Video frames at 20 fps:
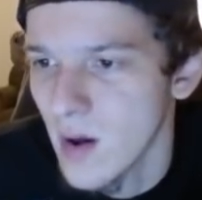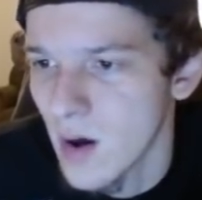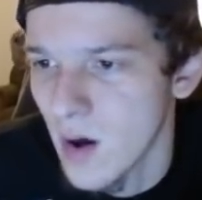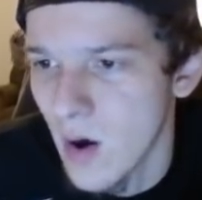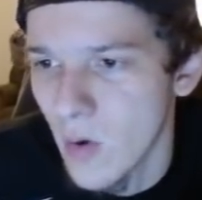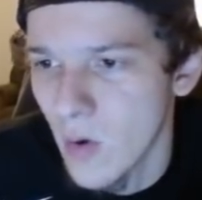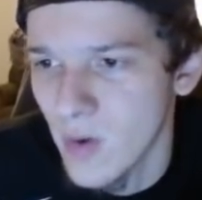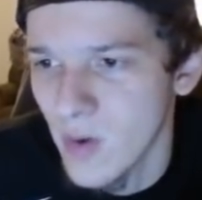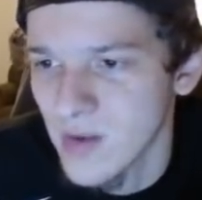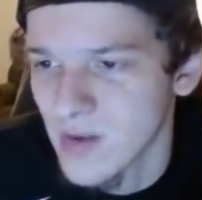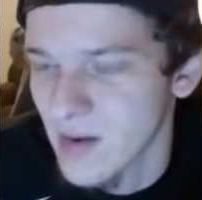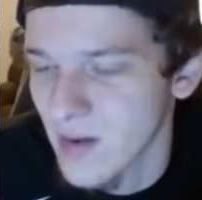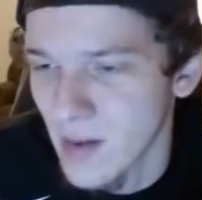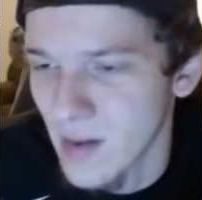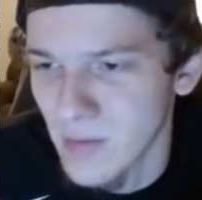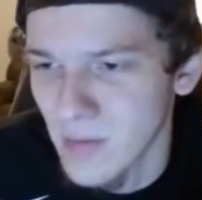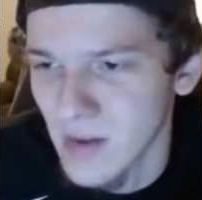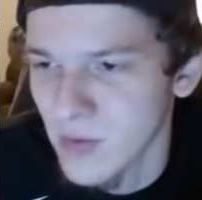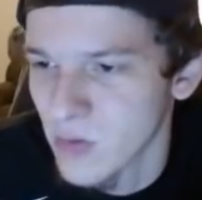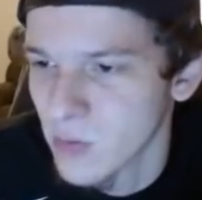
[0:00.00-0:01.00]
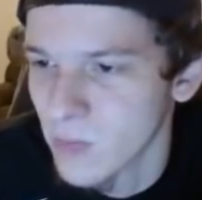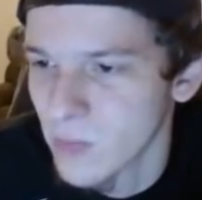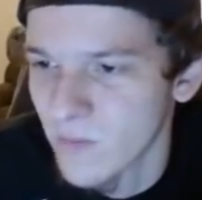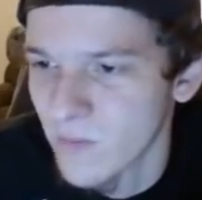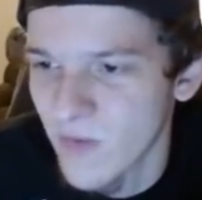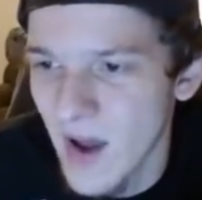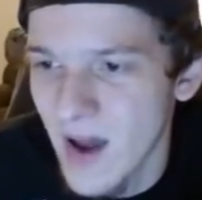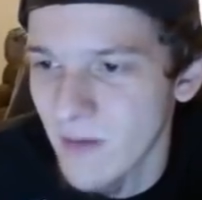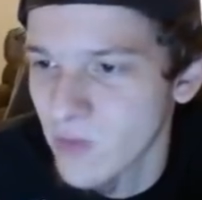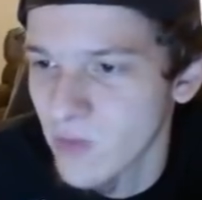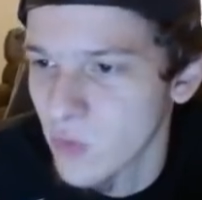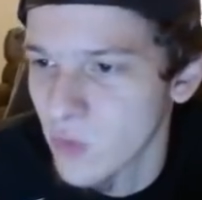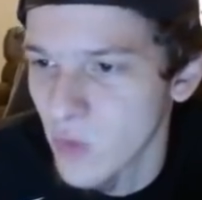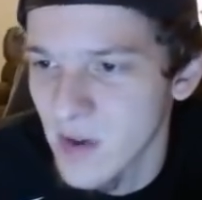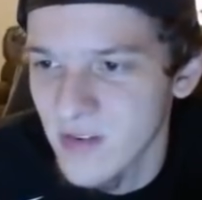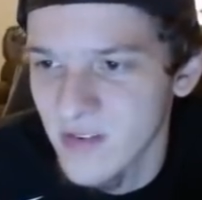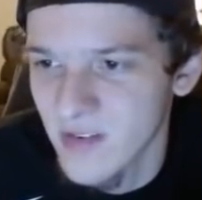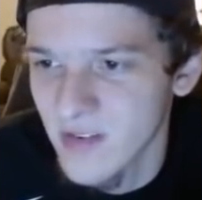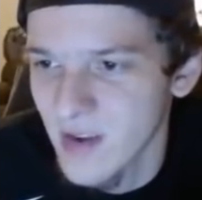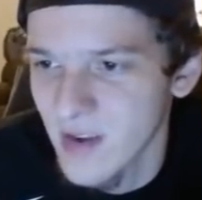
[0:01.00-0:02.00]
Always, I mean, 5'3",
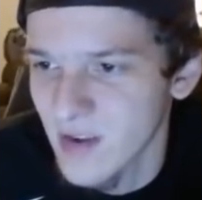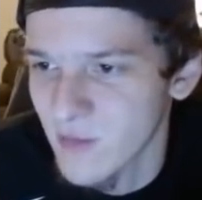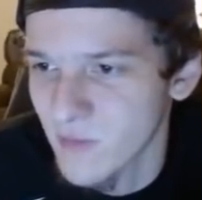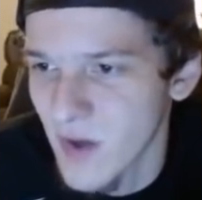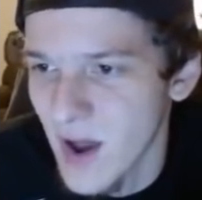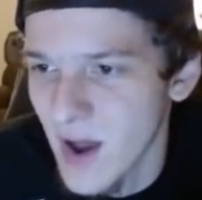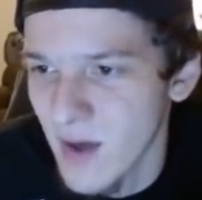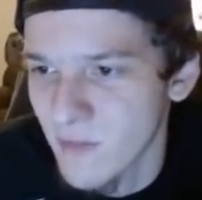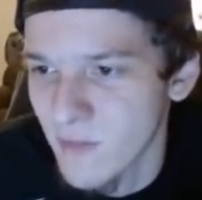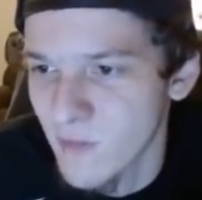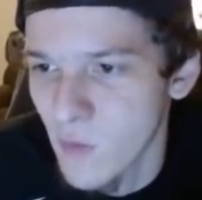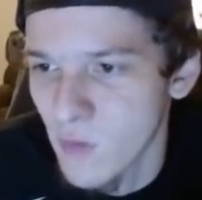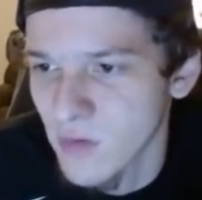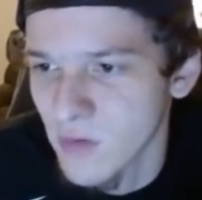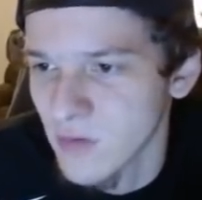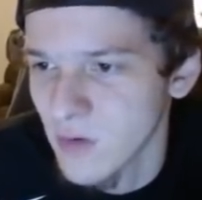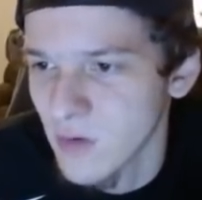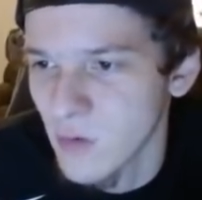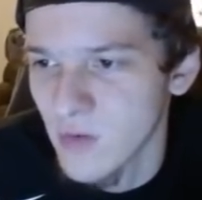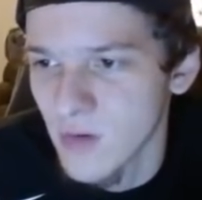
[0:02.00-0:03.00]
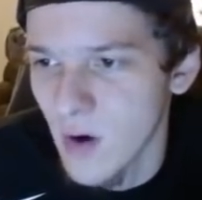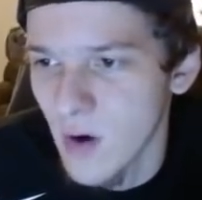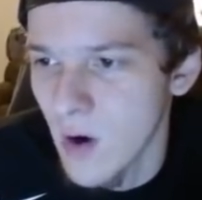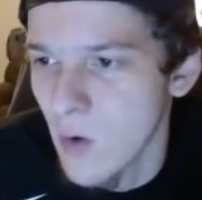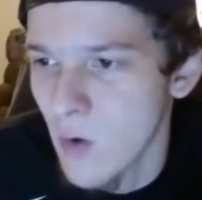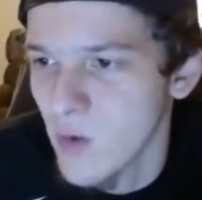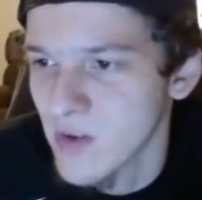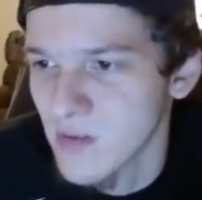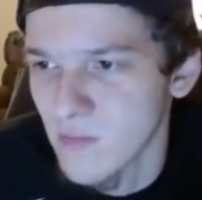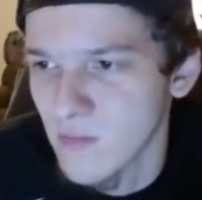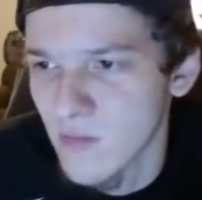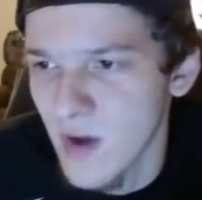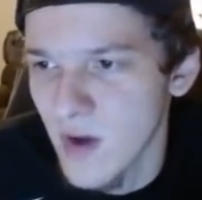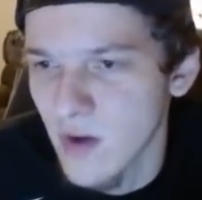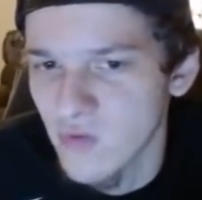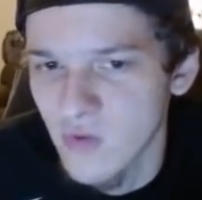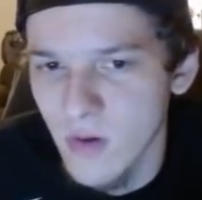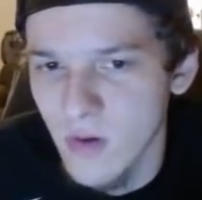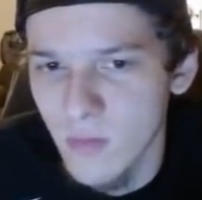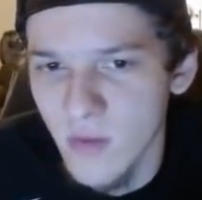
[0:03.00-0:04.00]
6'5", 4". The dude's always in foul
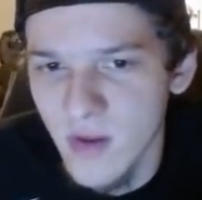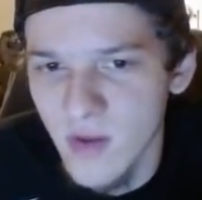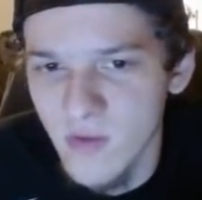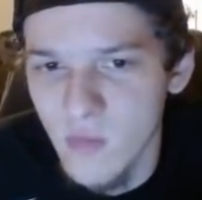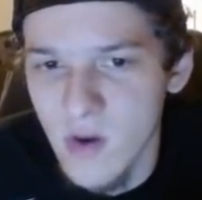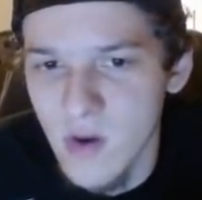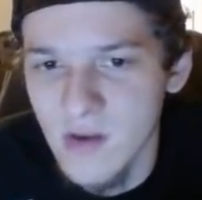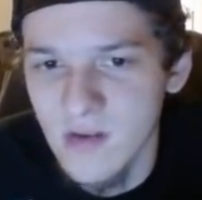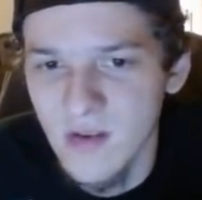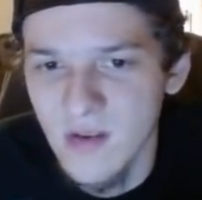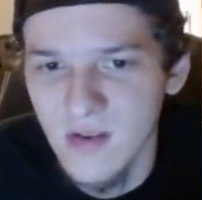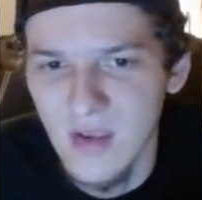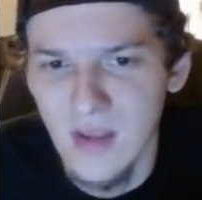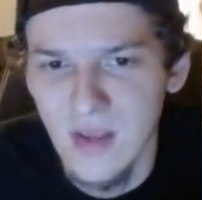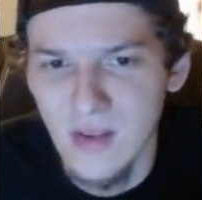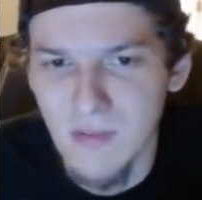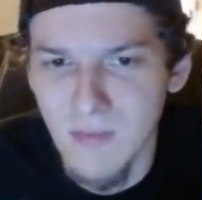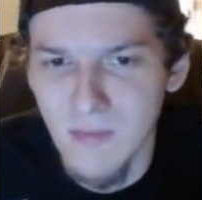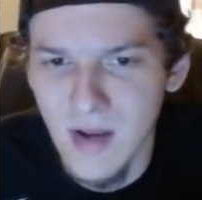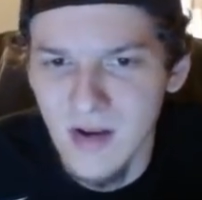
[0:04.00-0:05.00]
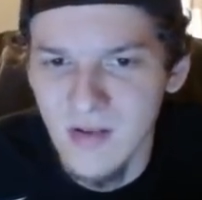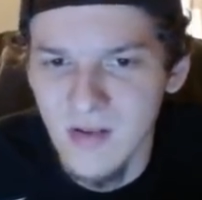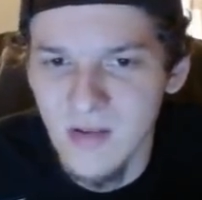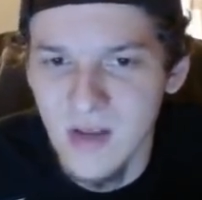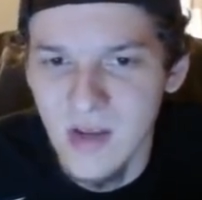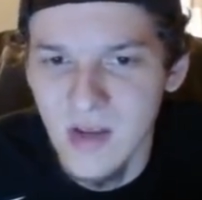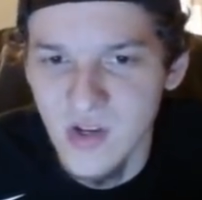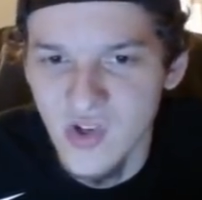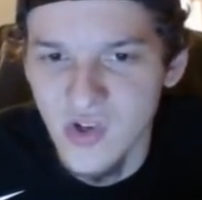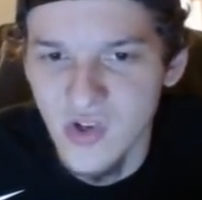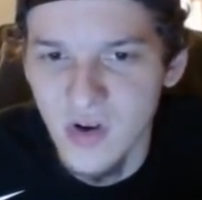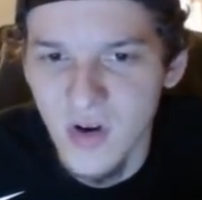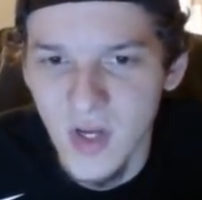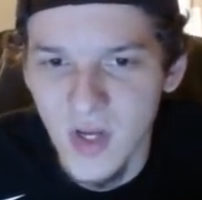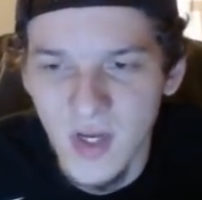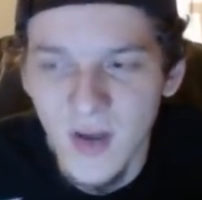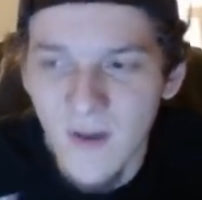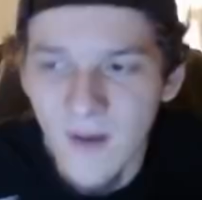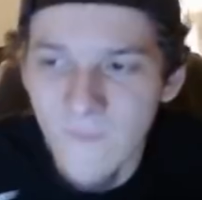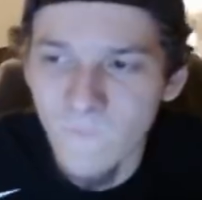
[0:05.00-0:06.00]
trouble. That's why he doesn't get the minutes that he should.